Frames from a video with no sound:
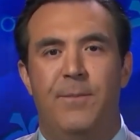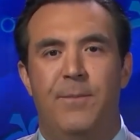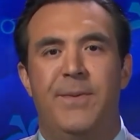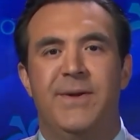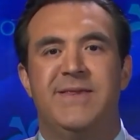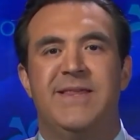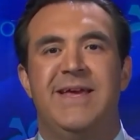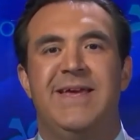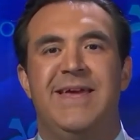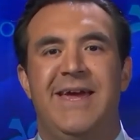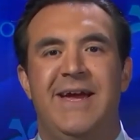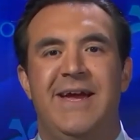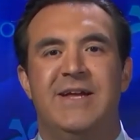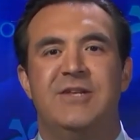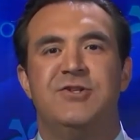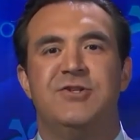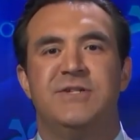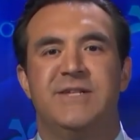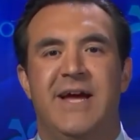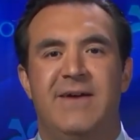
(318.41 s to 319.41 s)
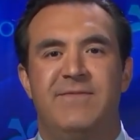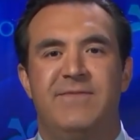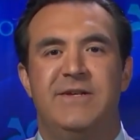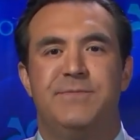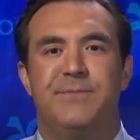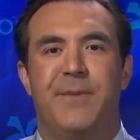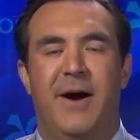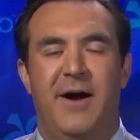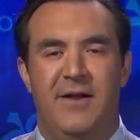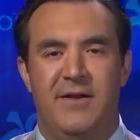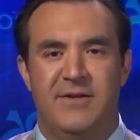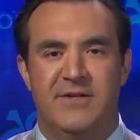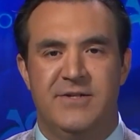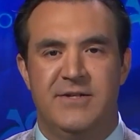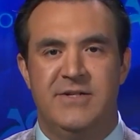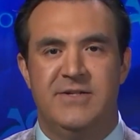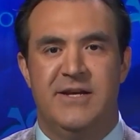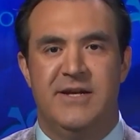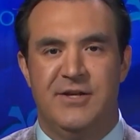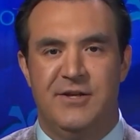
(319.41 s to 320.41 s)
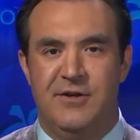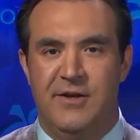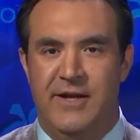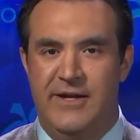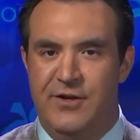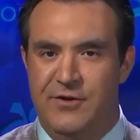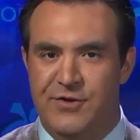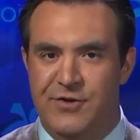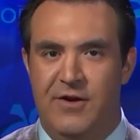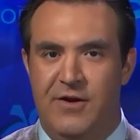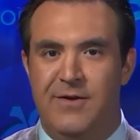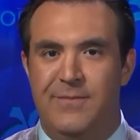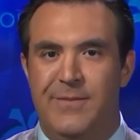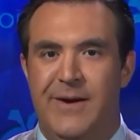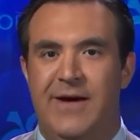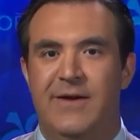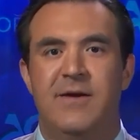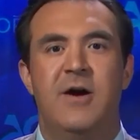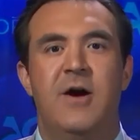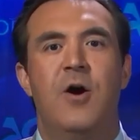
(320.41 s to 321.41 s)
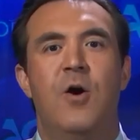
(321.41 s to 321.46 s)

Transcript: but they can't just have these policies like, like you're talking about,